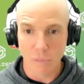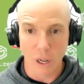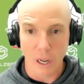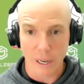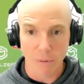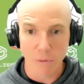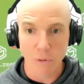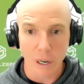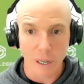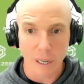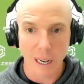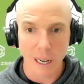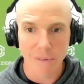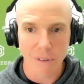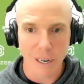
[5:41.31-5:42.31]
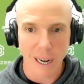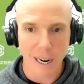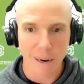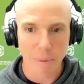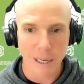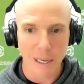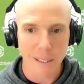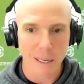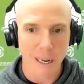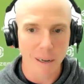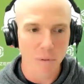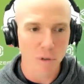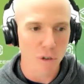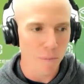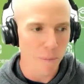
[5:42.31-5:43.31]
like a really clever database that
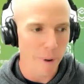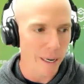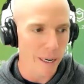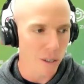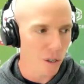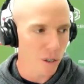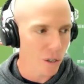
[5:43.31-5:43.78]
helps you manage,